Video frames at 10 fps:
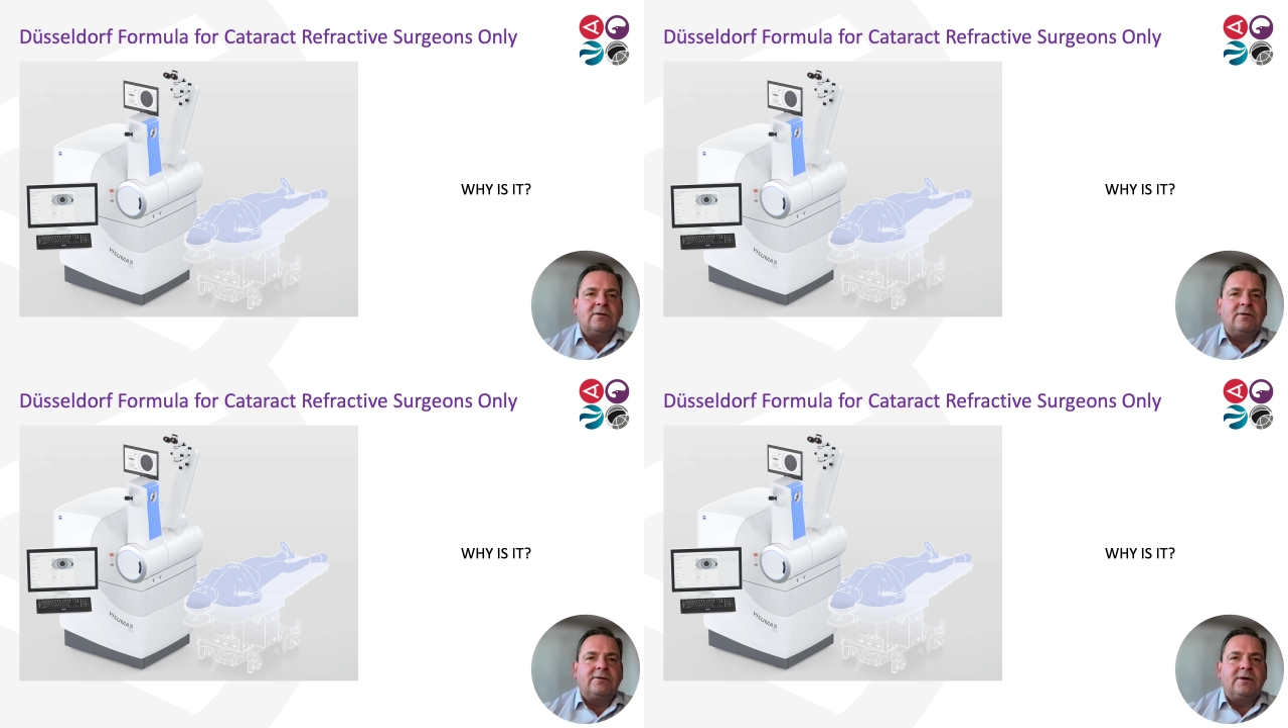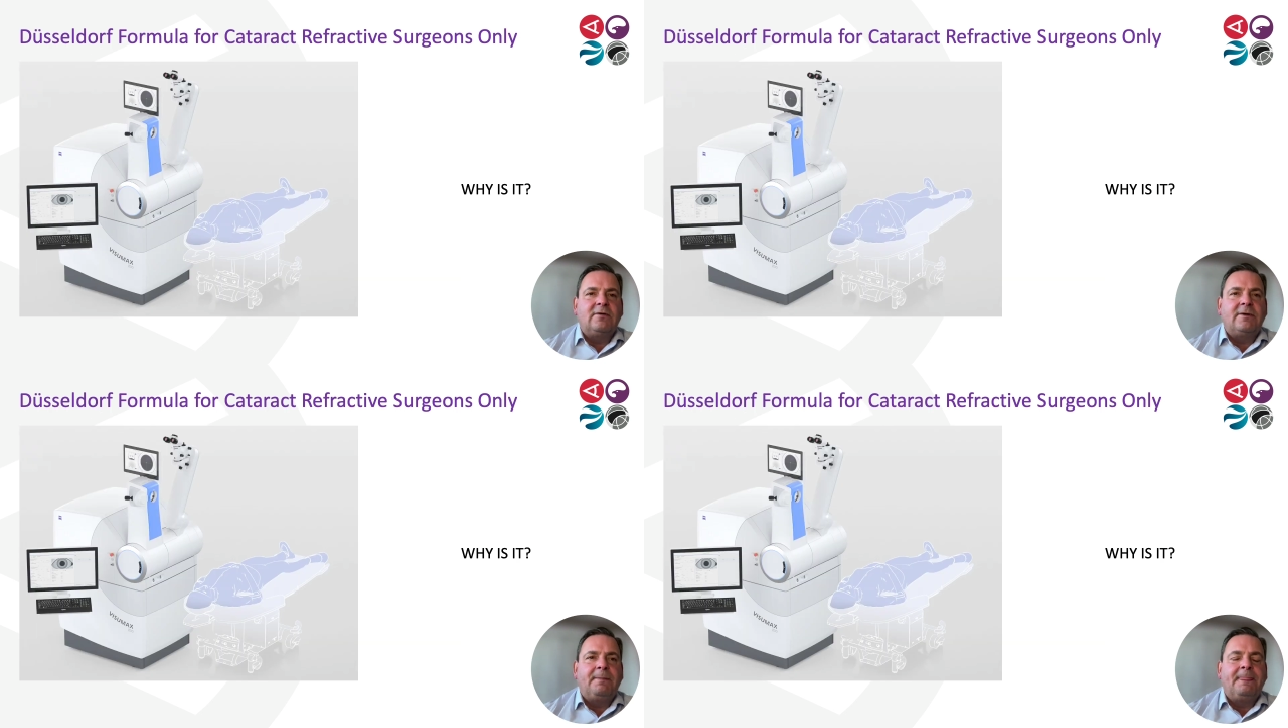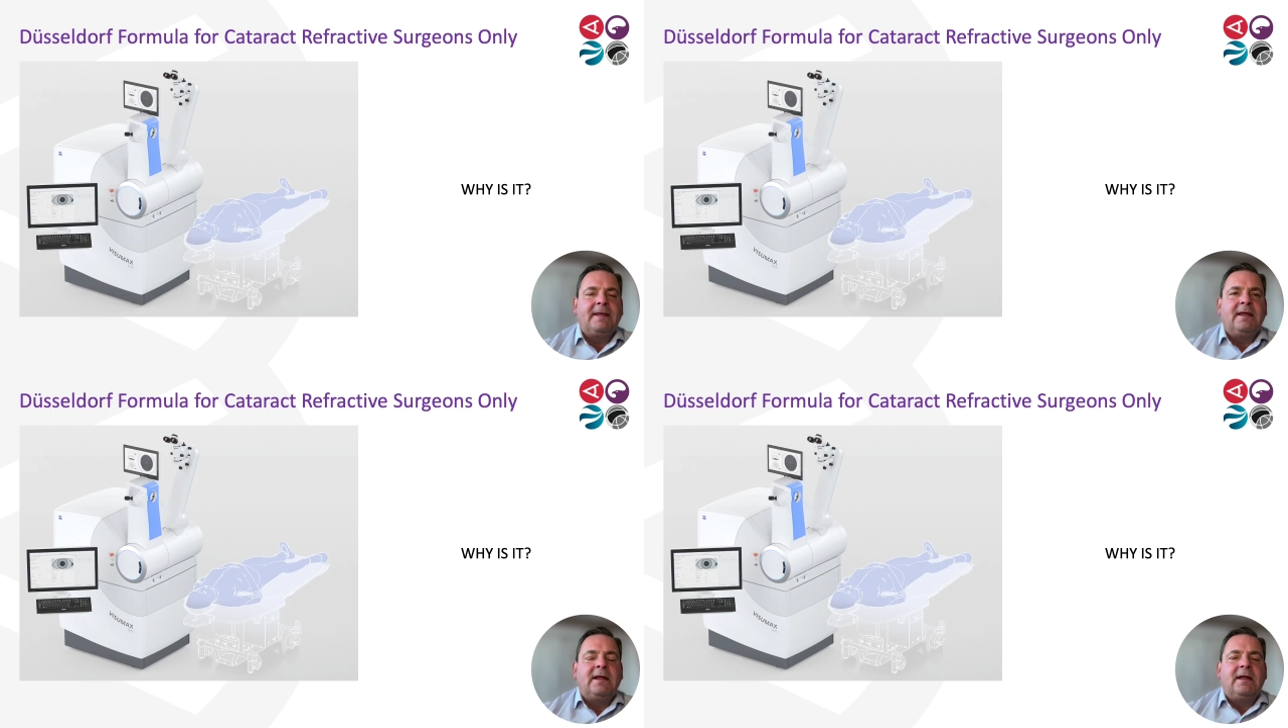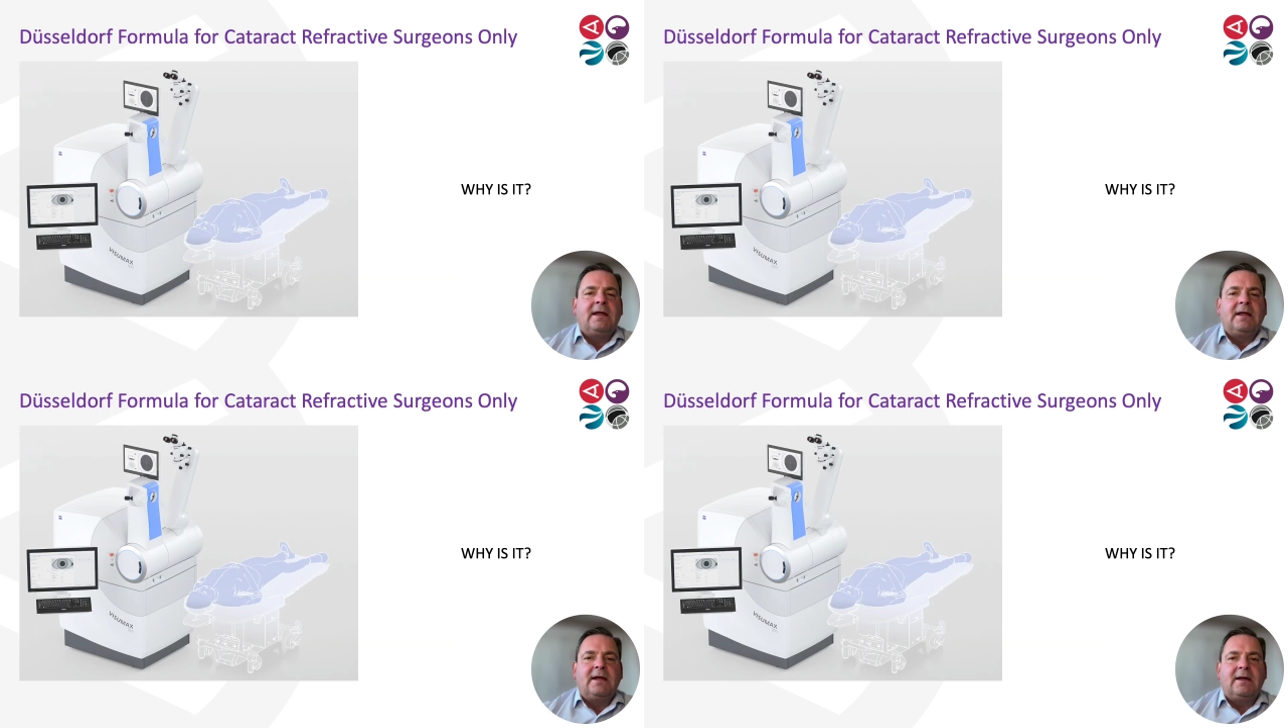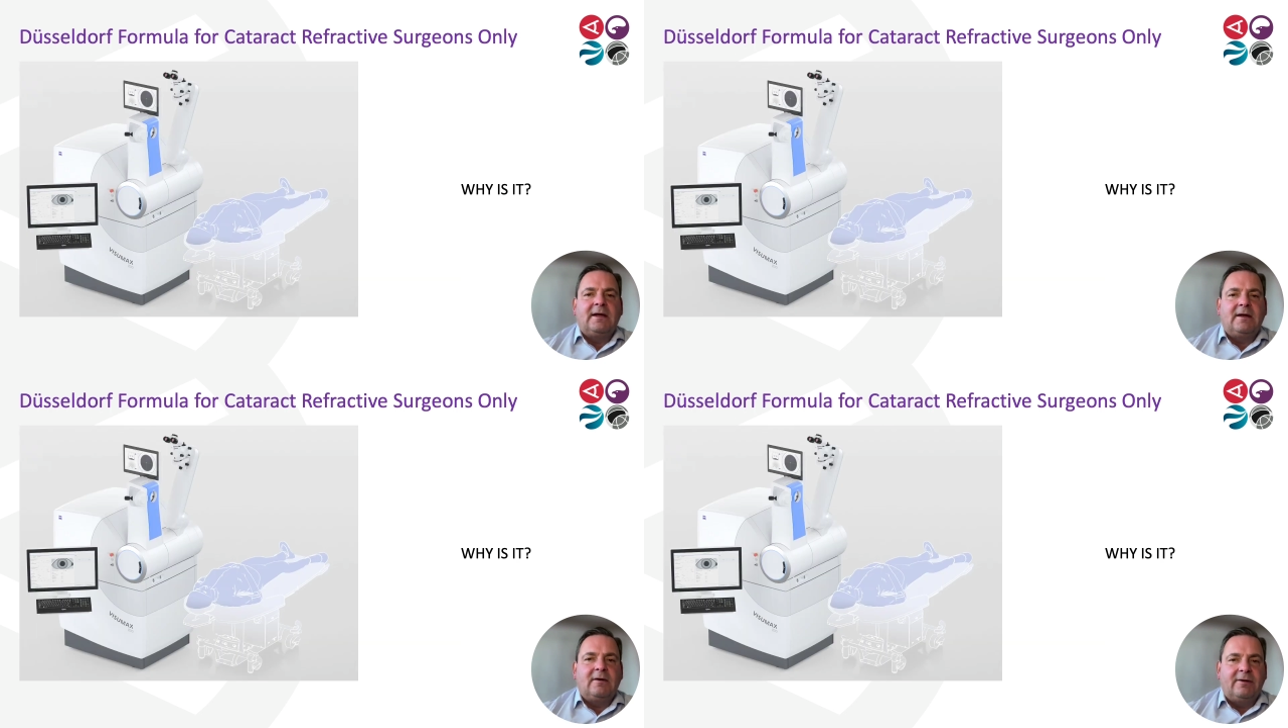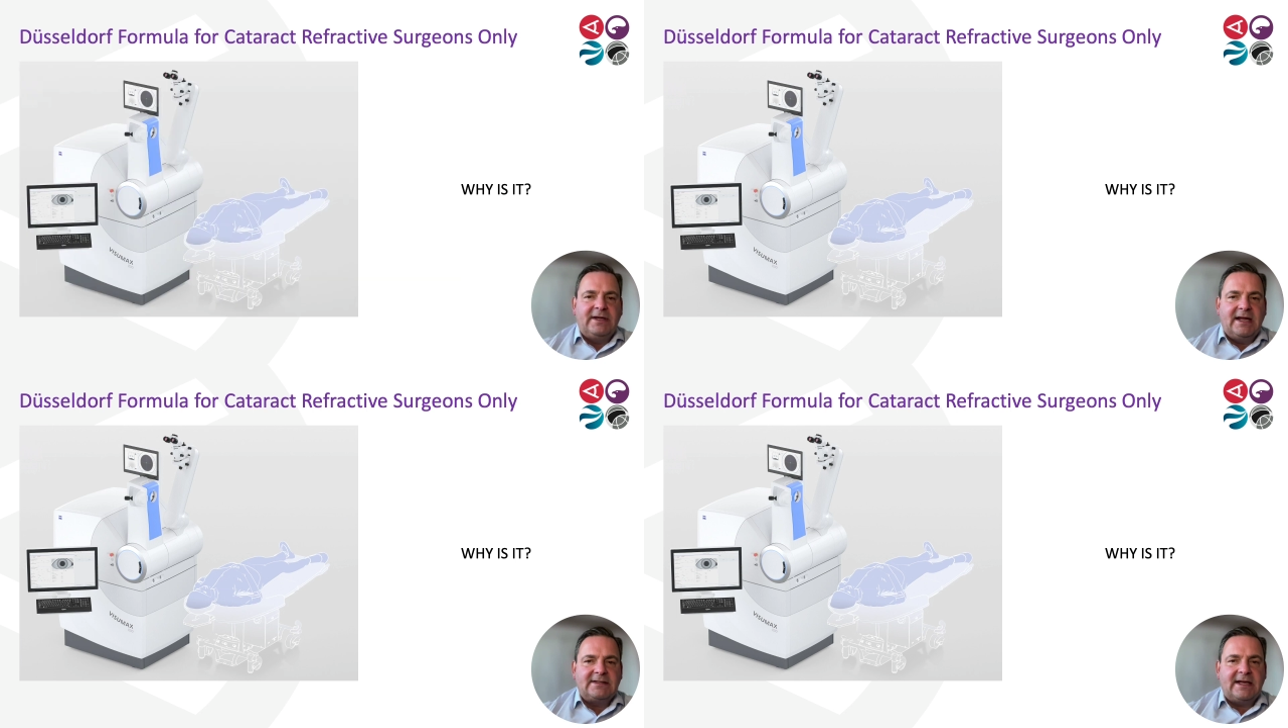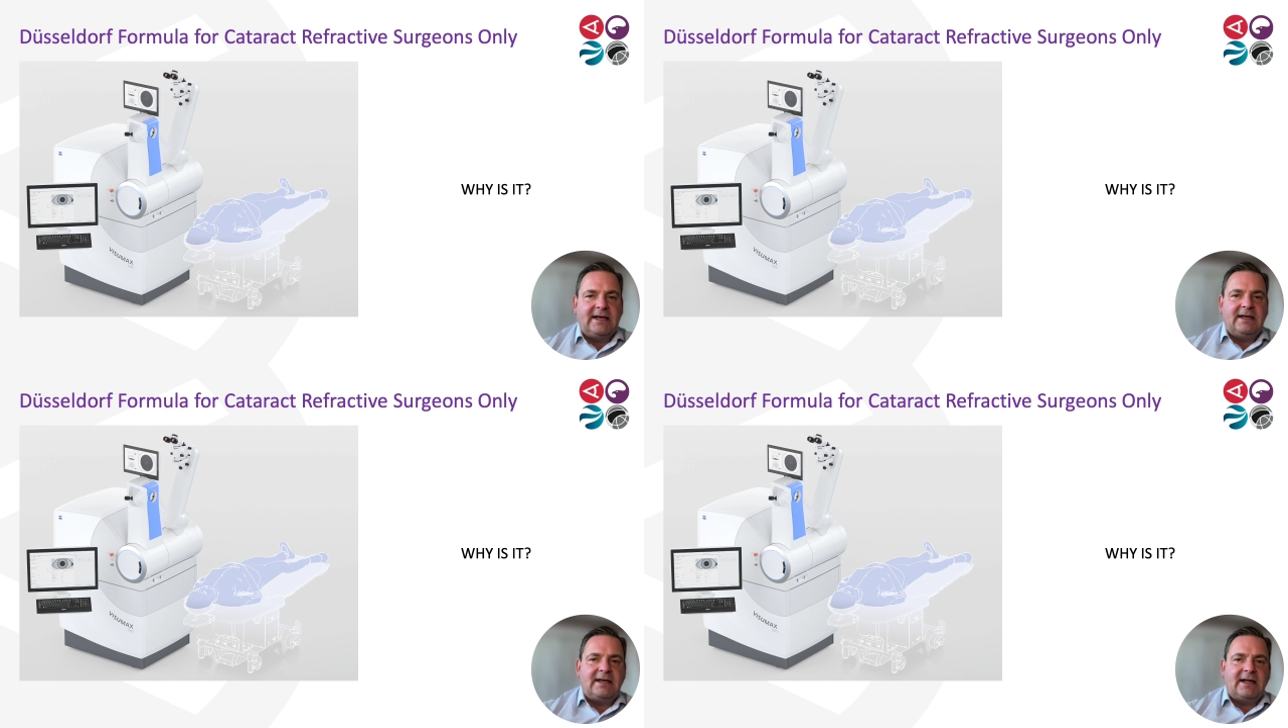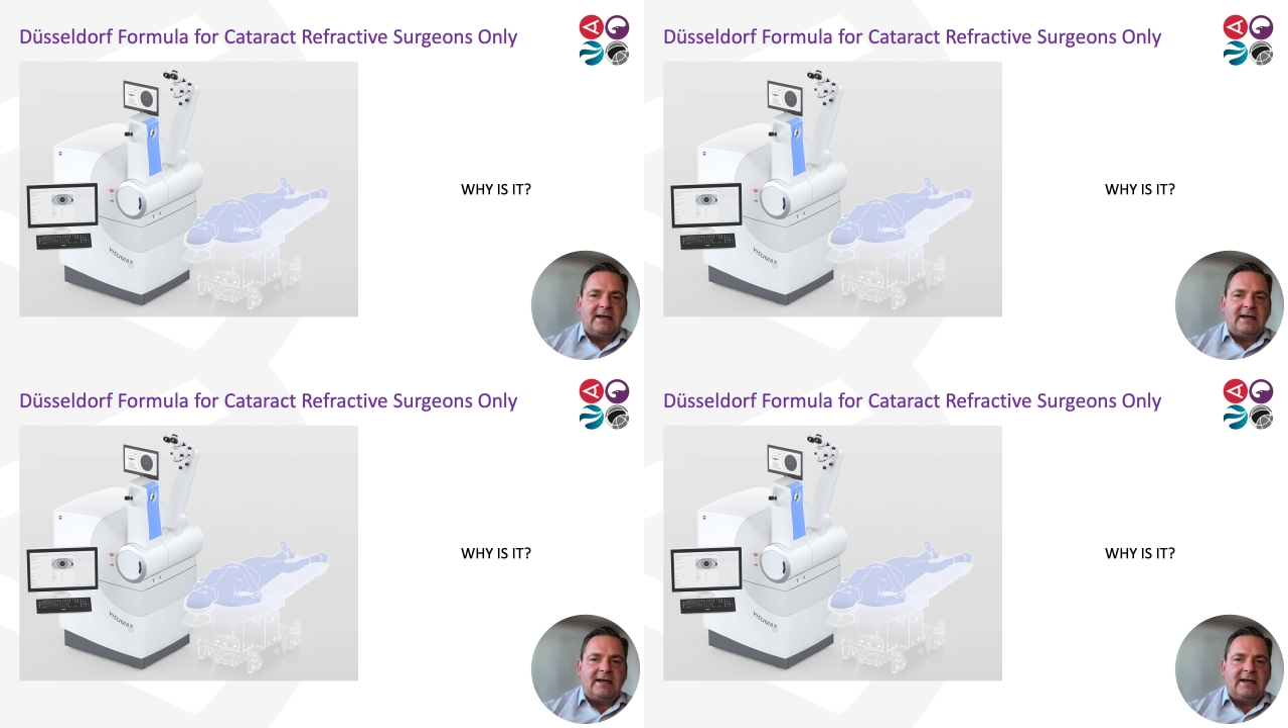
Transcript: control. On the other hand,